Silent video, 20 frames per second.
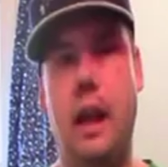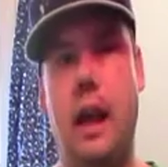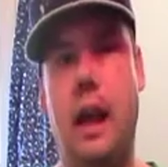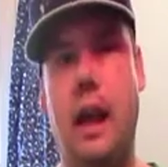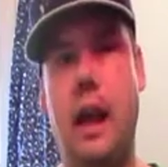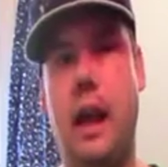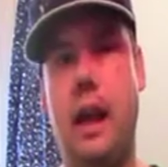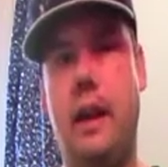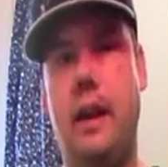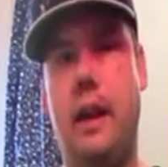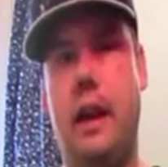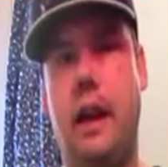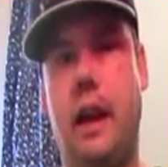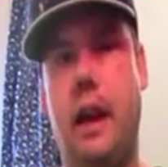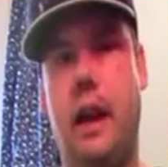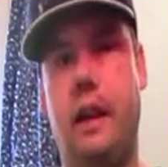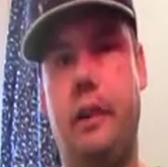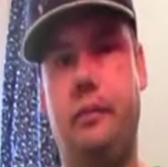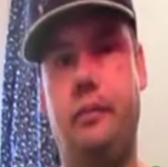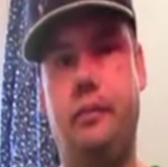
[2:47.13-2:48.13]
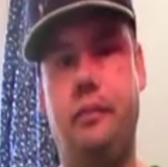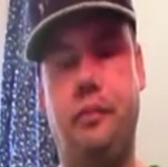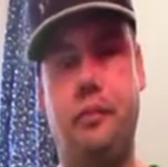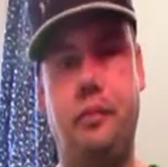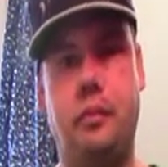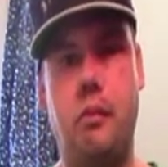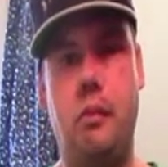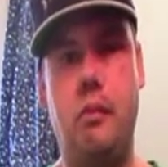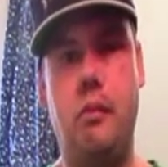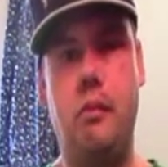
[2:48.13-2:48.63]
And
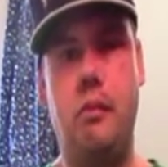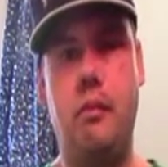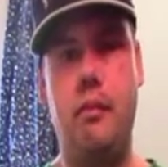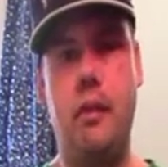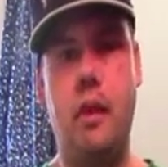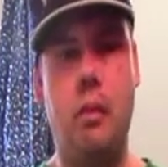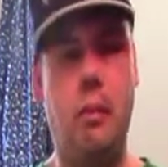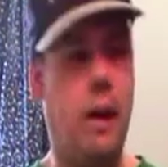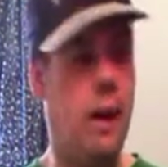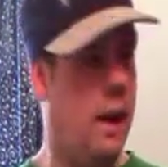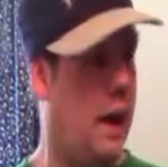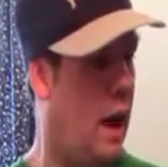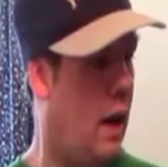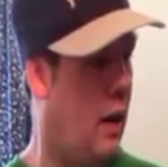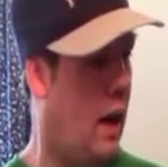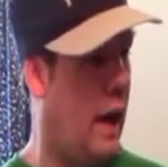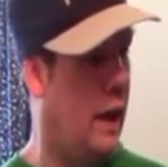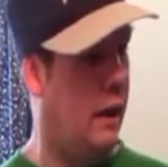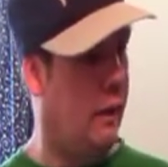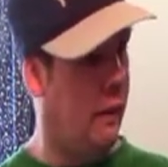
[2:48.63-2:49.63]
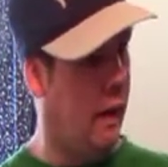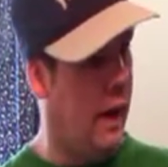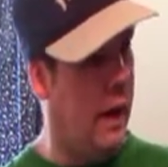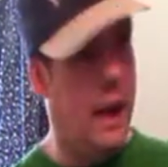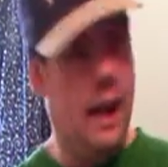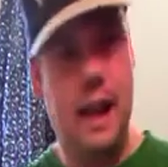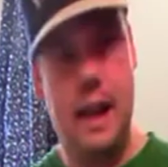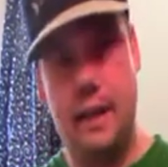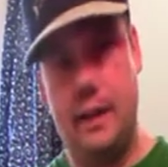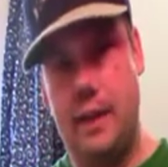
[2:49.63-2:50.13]
right now on the right
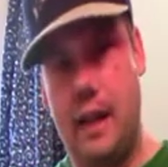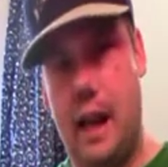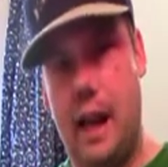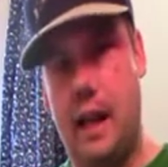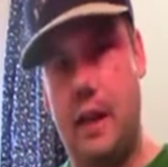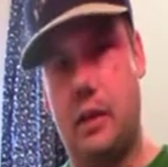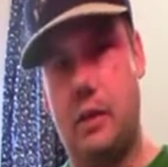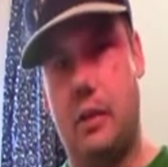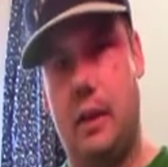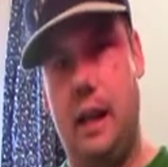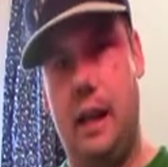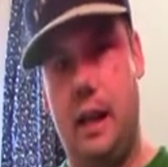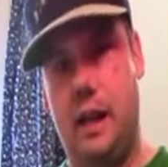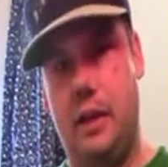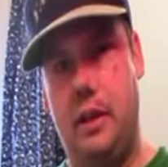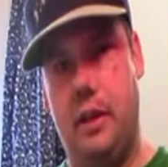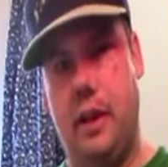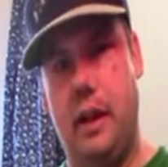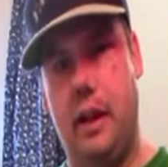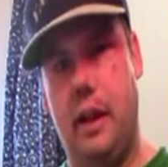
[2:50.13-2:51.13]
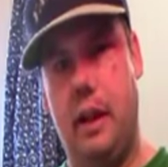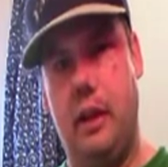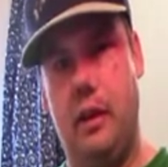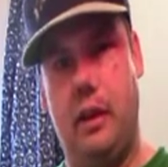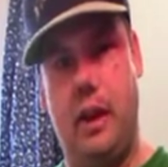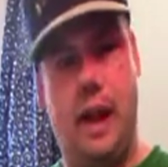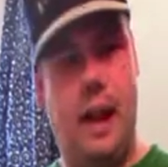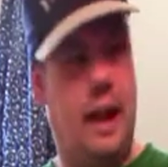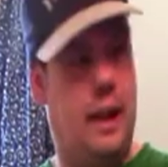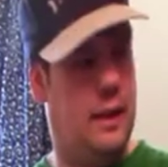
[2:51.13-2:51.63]
hand side of the screen that you
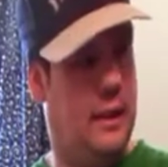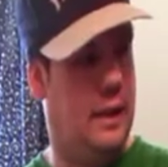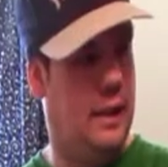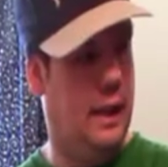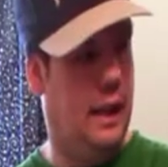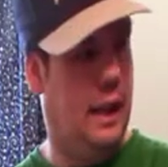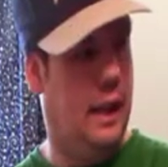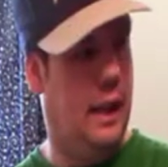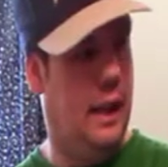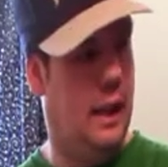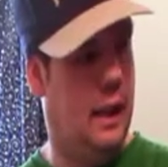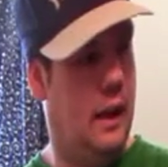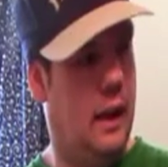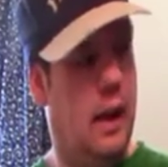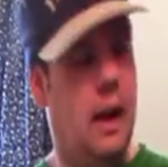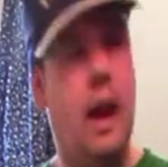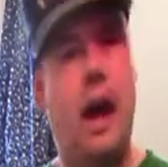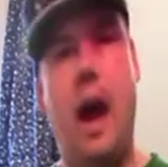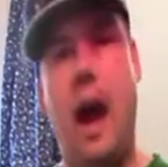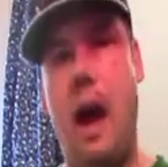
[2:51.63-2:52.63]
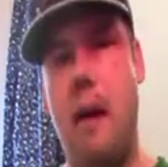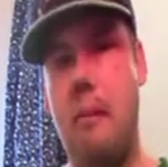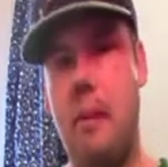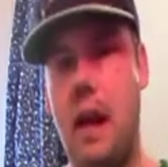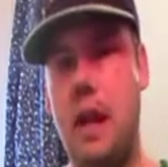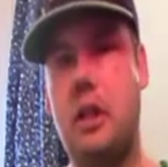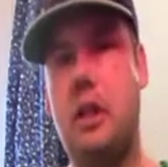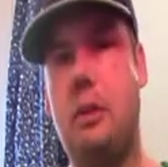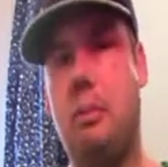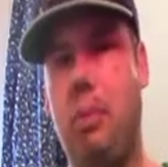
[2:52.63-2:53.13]
can't see anything, I'm
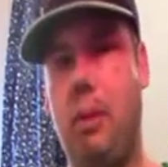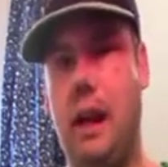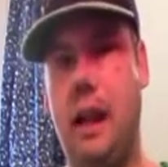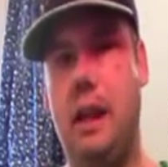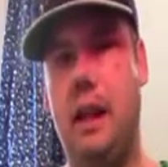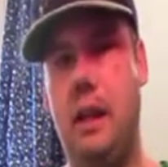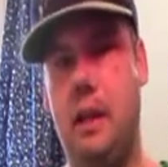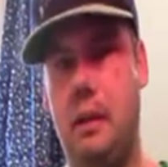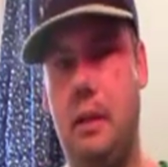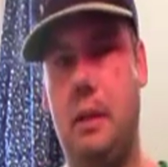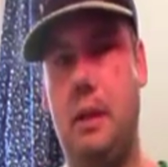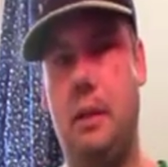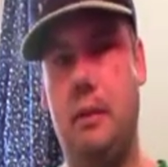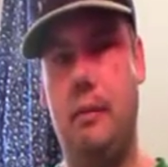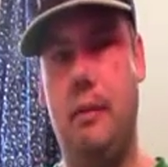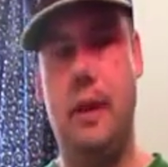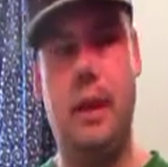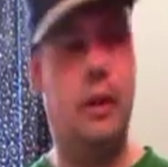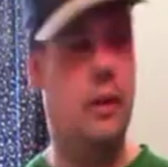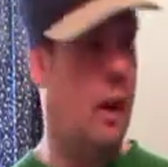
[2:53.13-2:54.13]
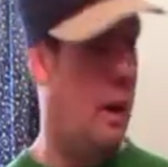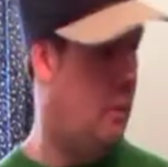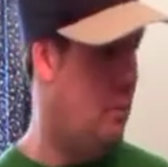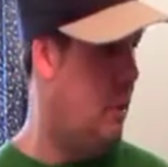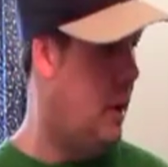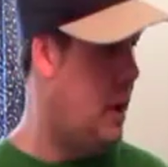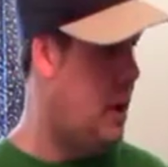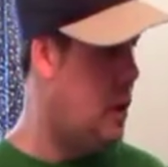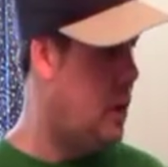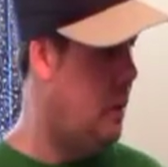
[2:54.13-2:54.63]
actually playing a YouTube video and I'm
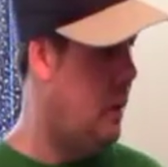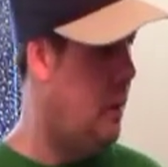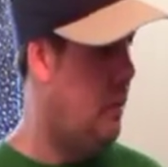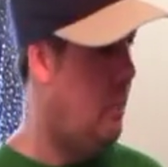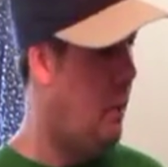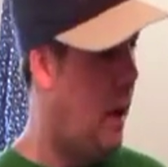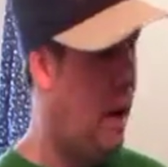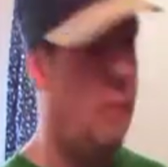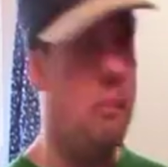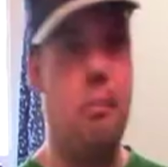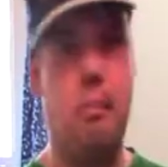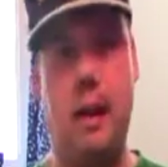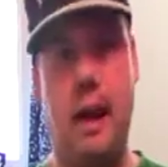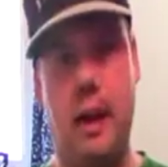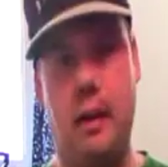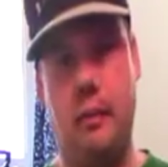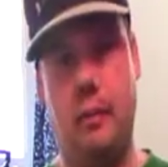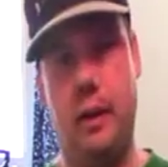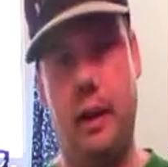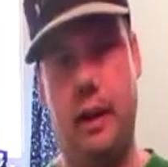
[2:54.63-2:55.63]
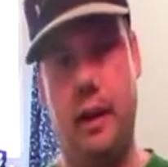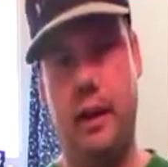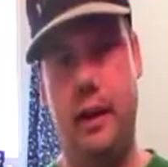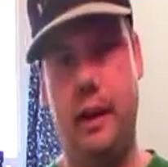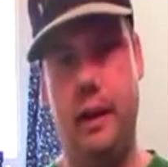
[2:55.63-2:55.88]
measuring my bandwidth.